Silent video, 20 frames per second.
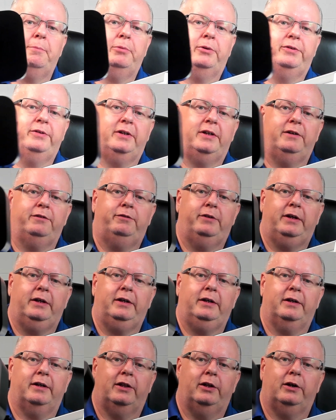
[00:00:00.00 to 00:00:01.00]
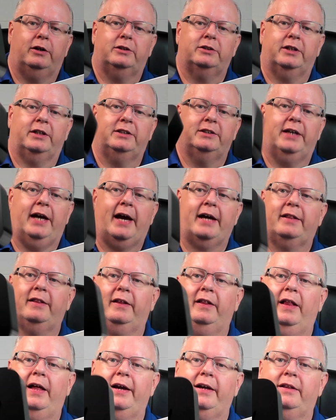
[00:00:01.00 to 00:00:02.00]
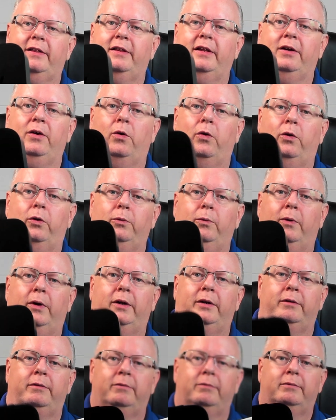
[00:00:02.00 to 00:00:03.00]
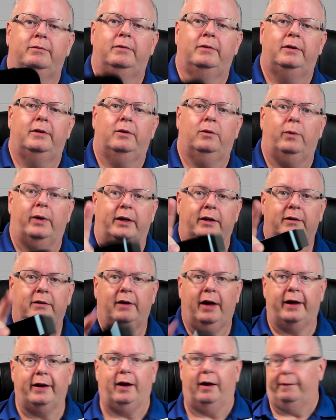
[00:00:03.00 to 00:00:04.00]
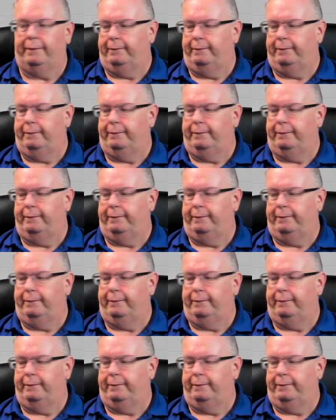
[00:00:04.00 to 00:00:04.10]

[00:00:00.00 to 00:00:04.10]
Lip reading: TV. It looks exactly like the old one. Wait, hang on.